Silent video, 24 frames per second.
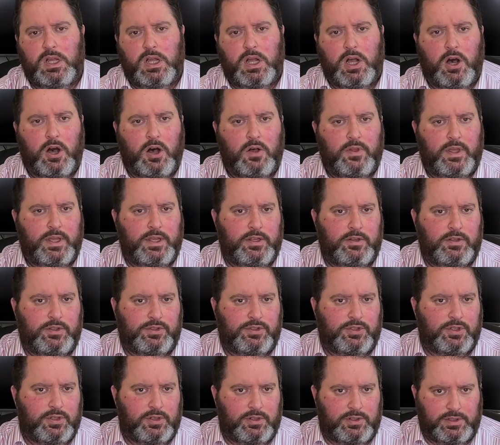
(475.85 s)
Are they as
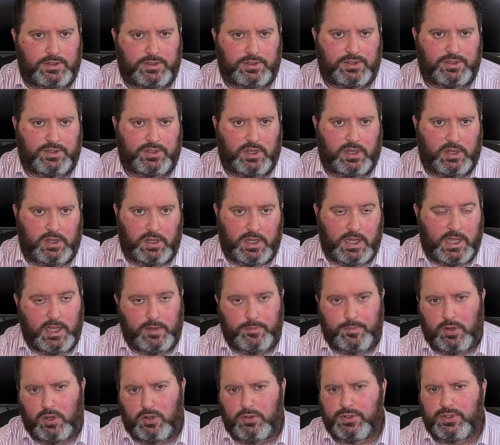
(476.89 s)
good as
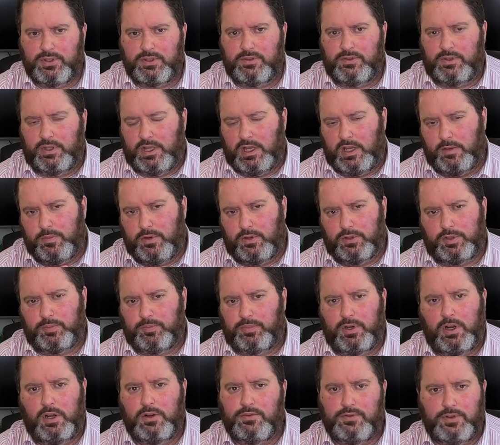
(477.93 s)
AirPods, the AirPods
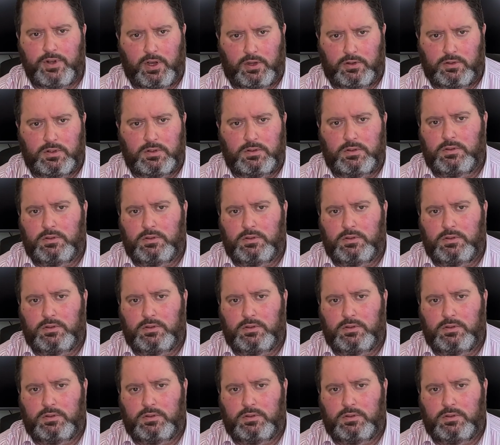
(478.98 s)
Pro? No.